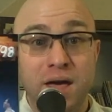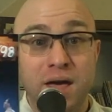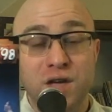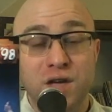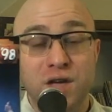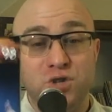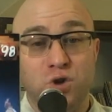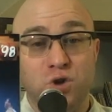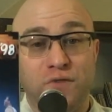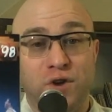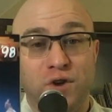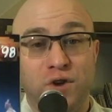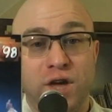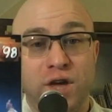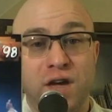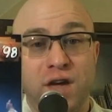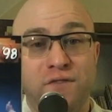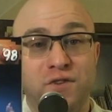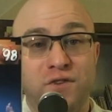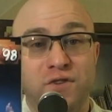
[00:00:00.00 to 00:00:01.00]
So if you're
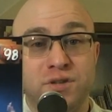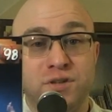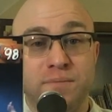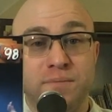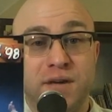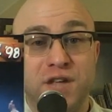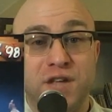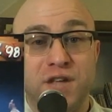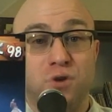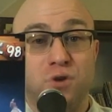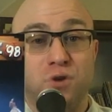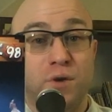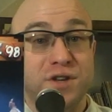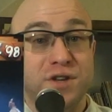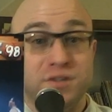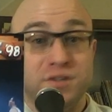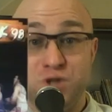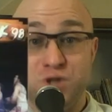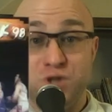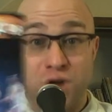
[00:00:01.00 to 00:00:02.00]
looking for some
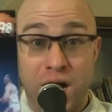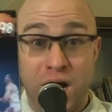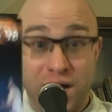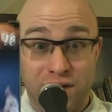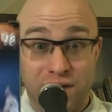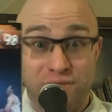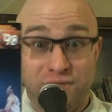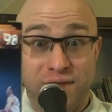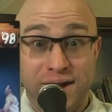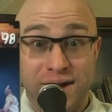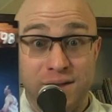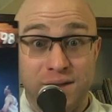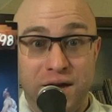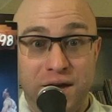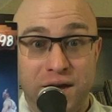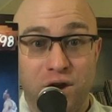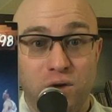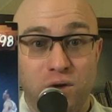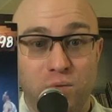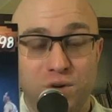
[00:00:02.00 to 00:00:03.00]
Kitzrowisms, you're not going to find him
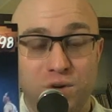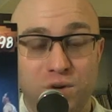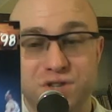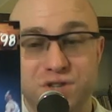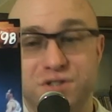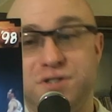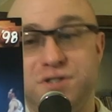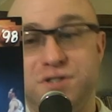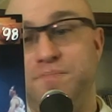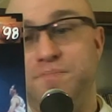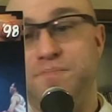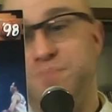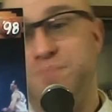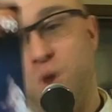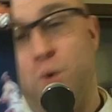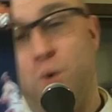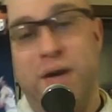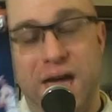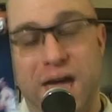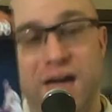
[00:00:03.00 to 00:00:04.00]
here, which is
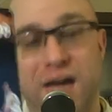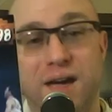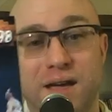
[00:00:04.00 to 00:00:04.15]
okay, I